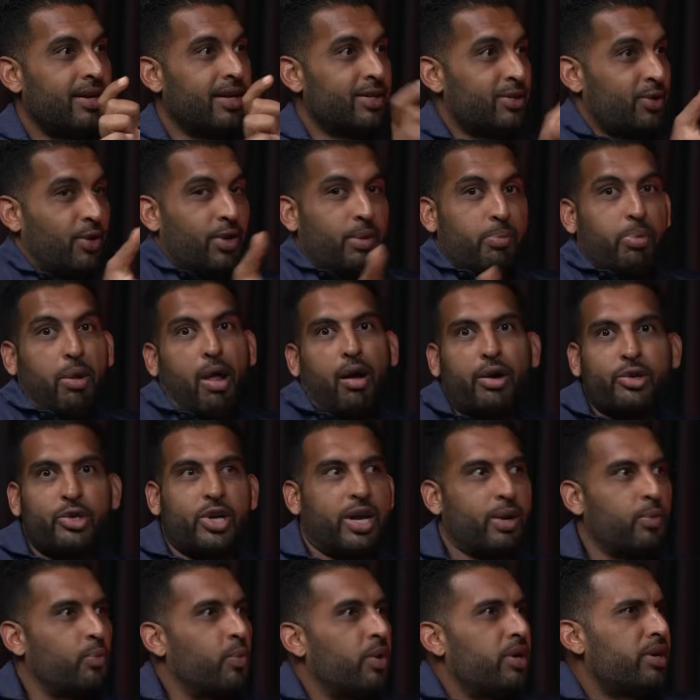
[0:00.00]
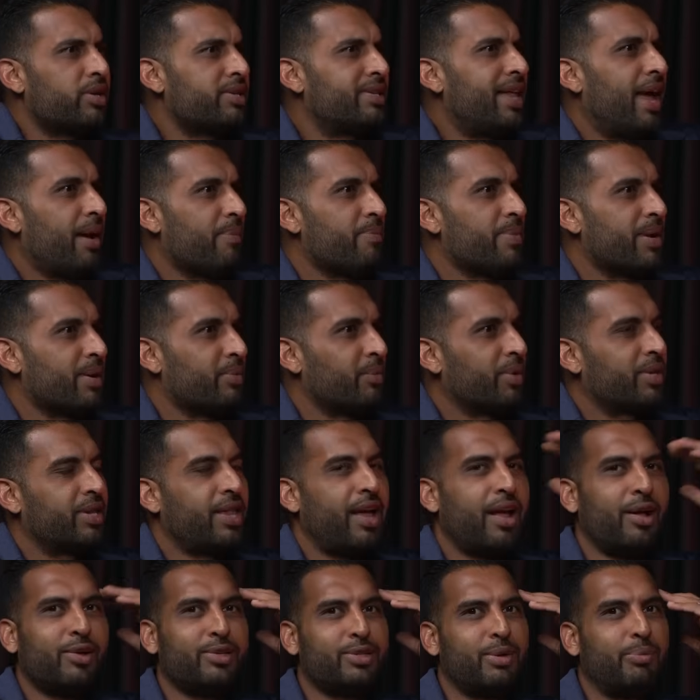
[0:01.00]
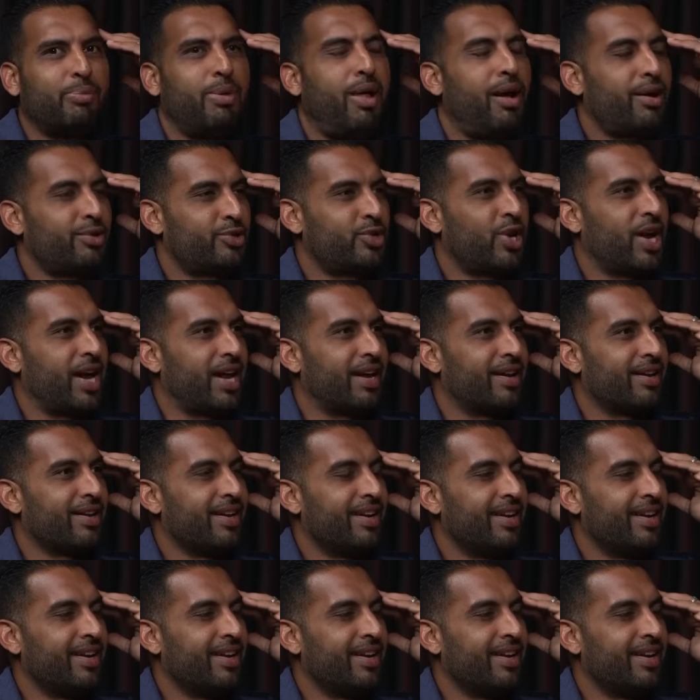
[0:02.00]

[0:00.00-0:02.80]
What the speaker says: It's on the blockchain. What does that mean? What the hell's a blockchain?